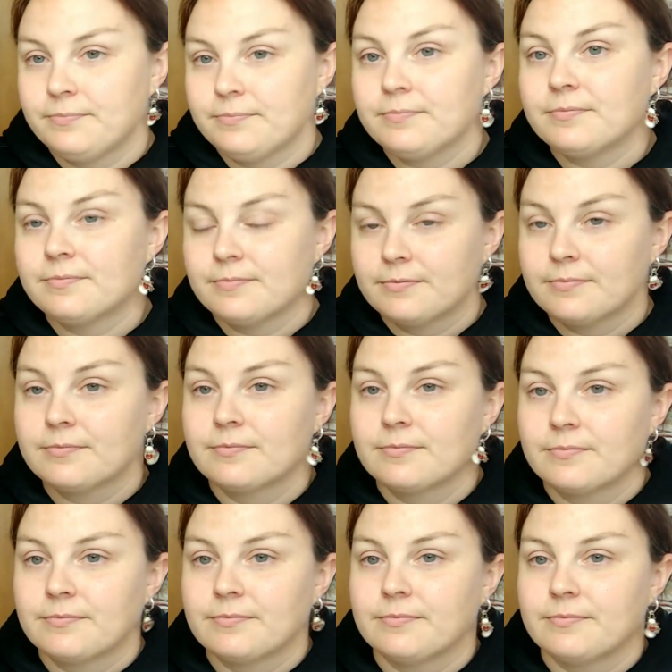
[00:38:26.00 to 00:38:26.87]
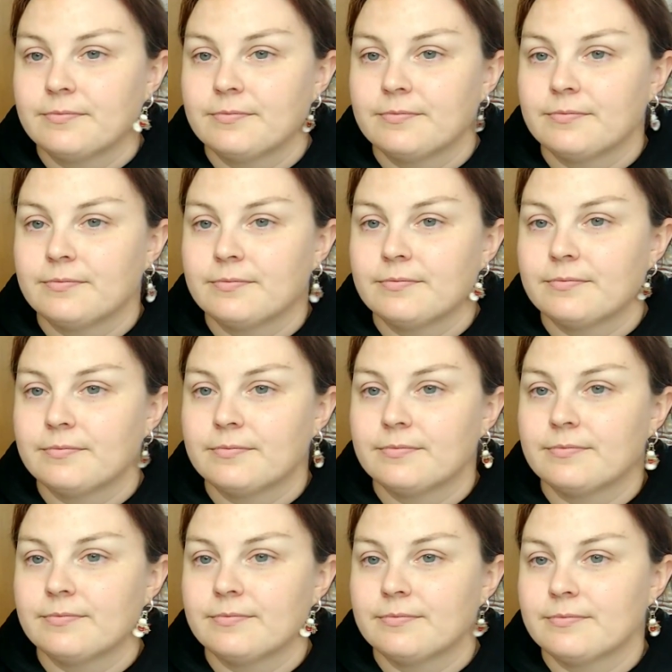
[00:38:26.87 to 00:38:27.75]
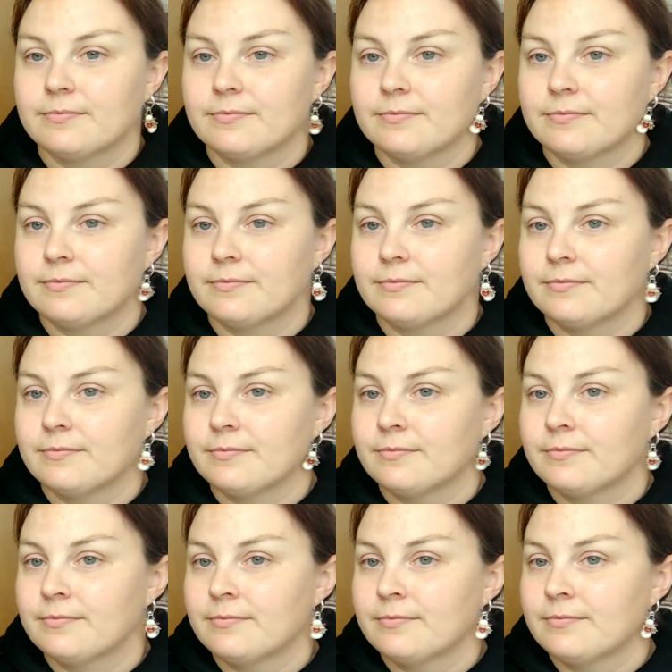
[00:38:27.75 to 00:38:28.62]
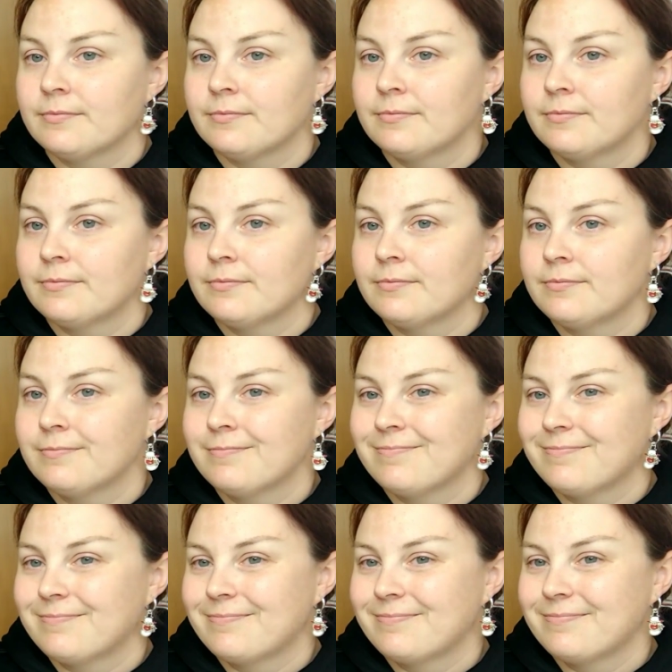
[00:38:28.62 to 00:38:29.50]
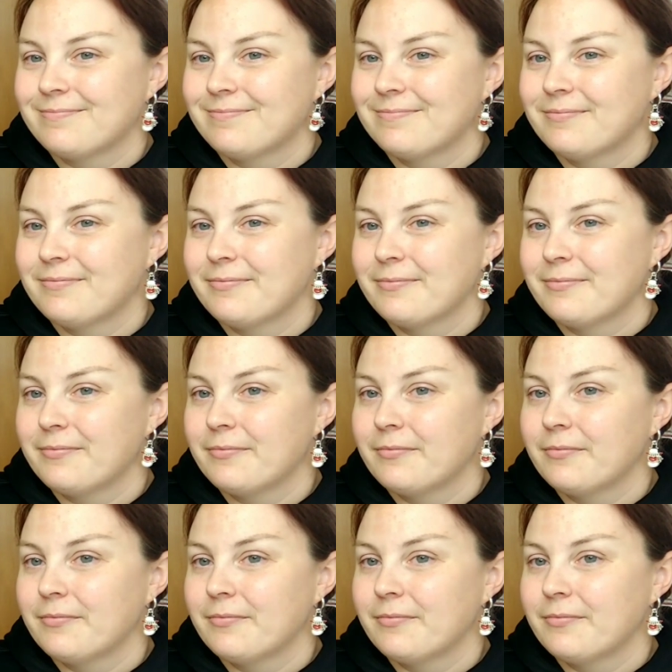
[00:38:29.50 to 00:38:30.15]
No words are spoken by the person on screen.